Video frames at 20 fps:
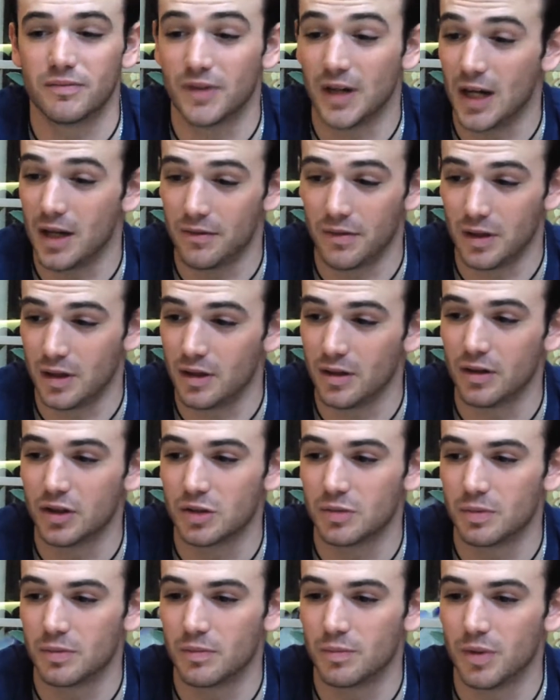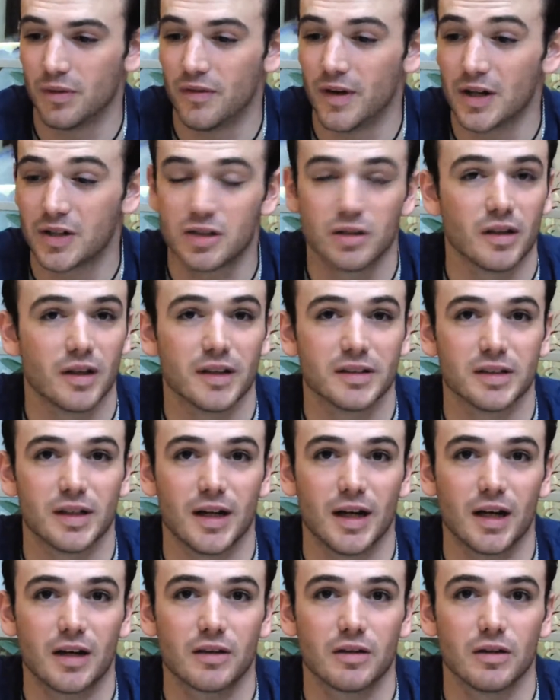5 years professionally as
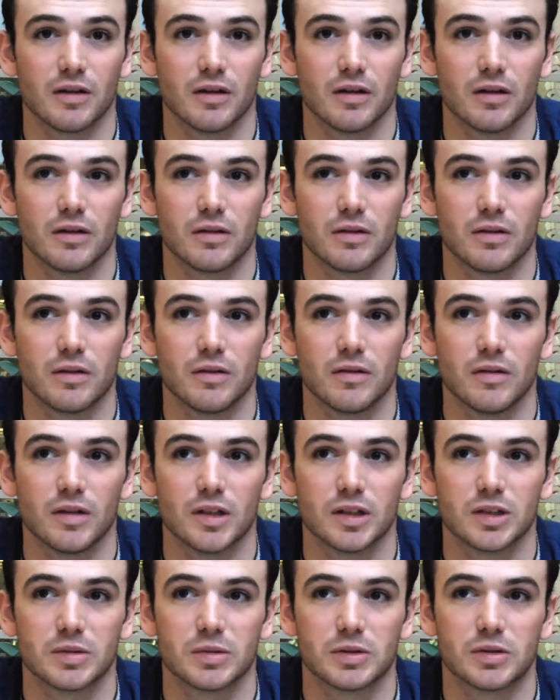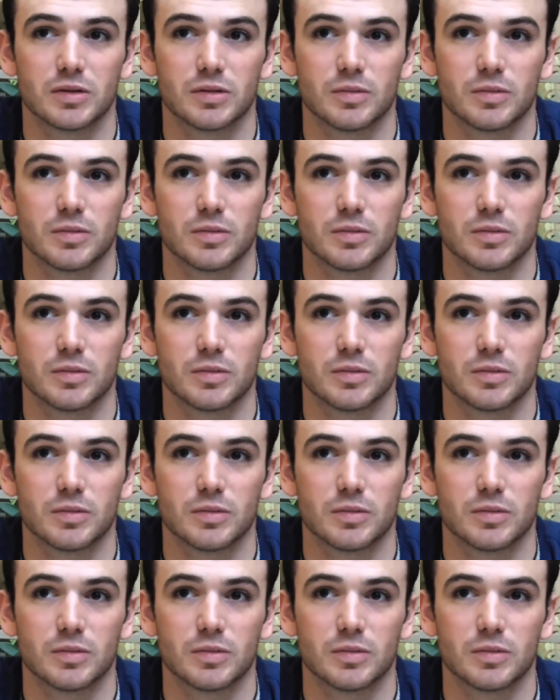an actor is